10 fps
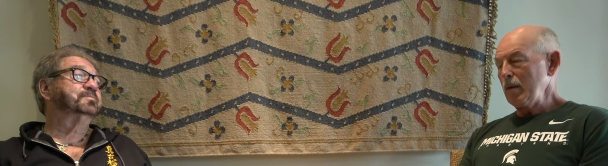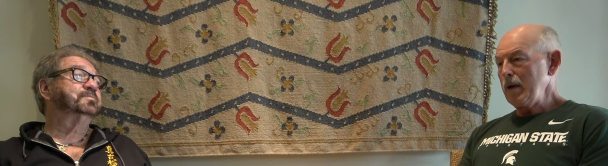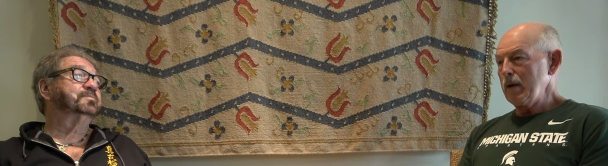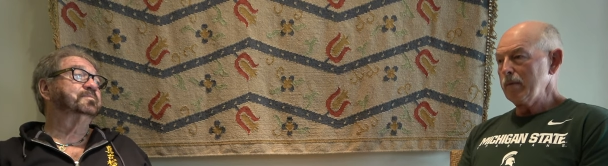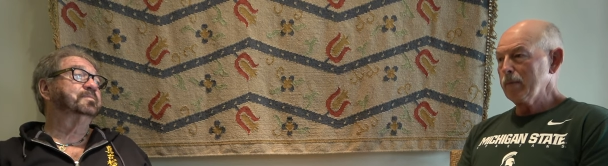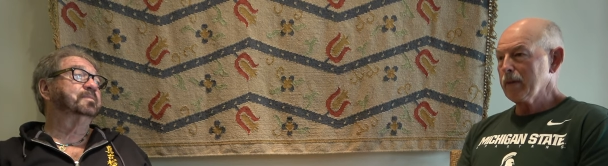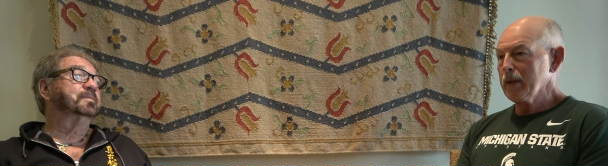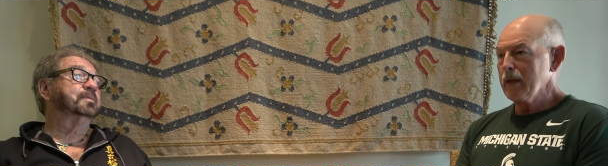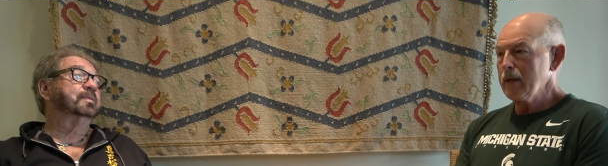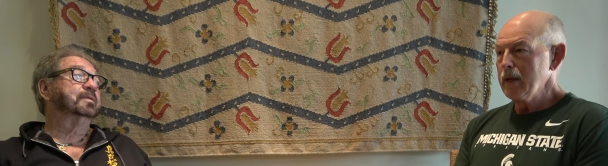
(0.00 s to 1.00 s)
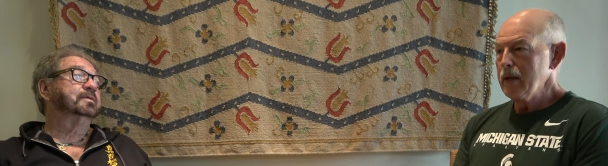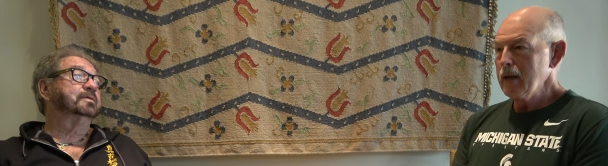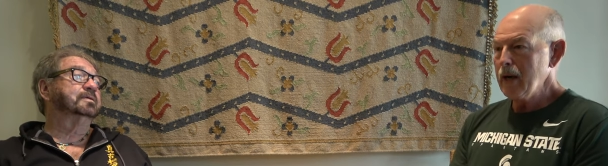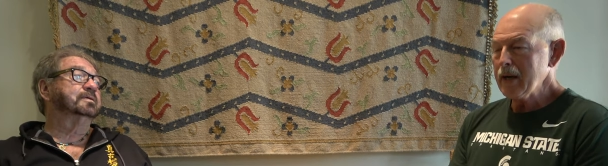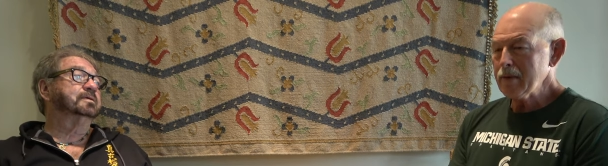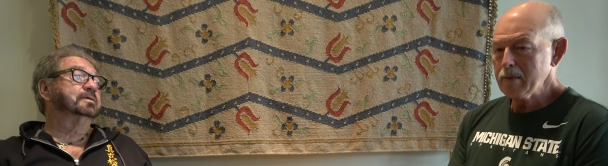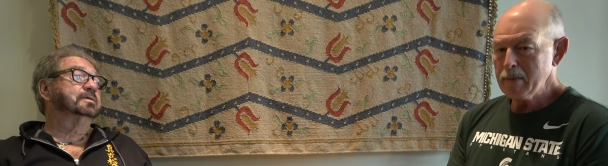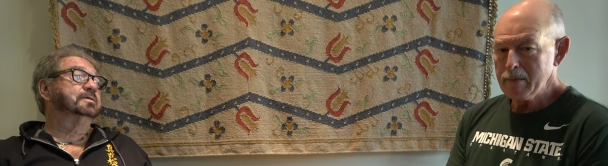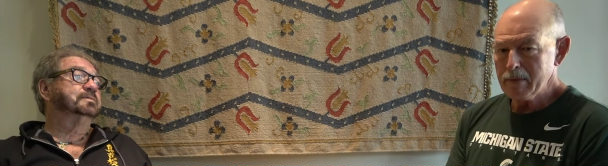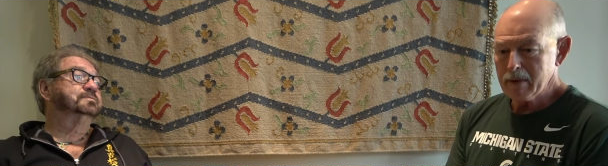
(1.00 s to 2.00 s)
Speaker 1: Well, I can
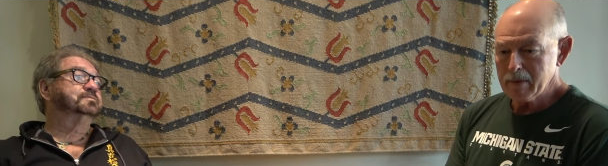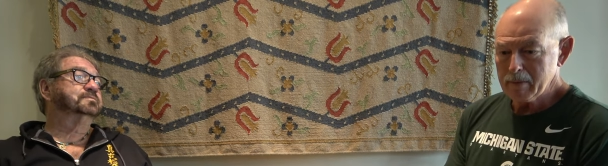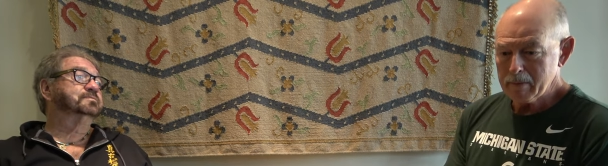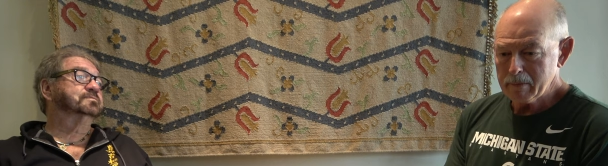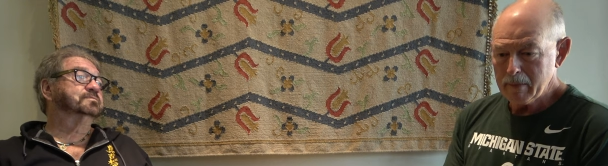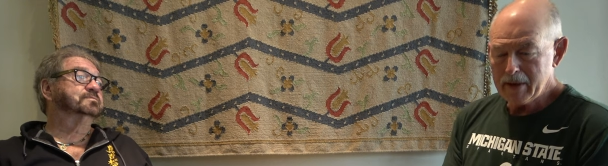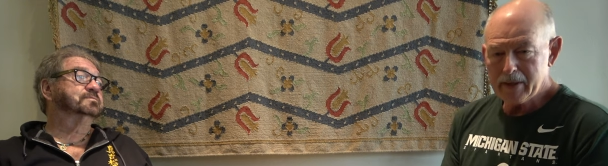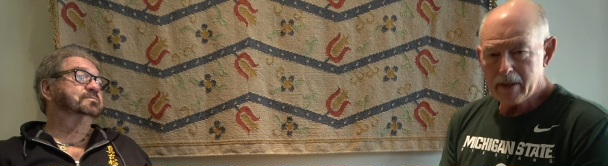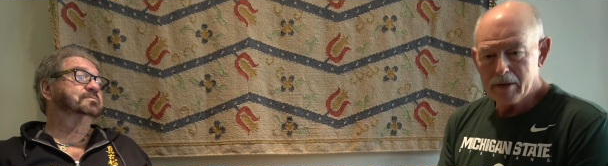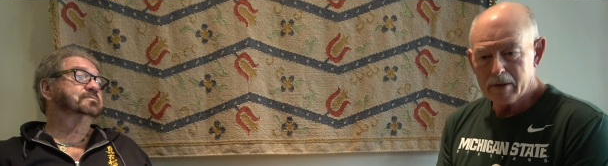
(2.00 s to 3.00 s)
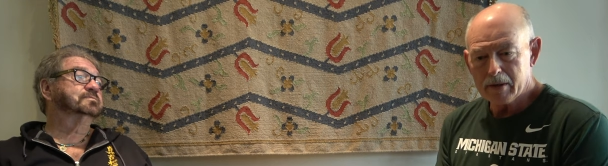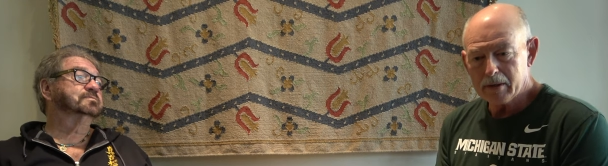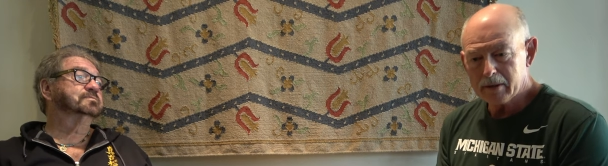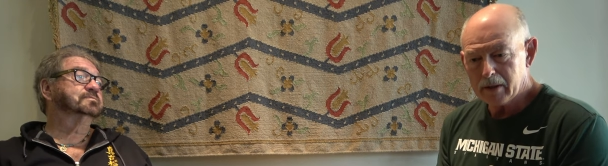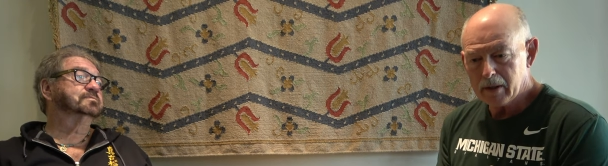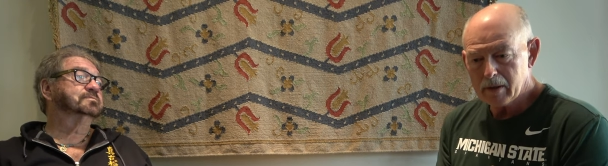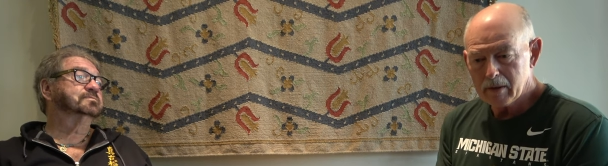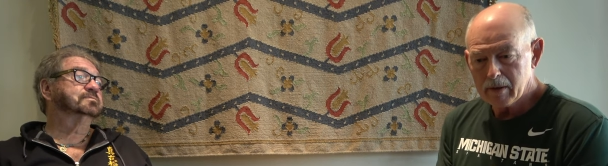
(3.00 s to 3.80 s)
remember my teacher is uh,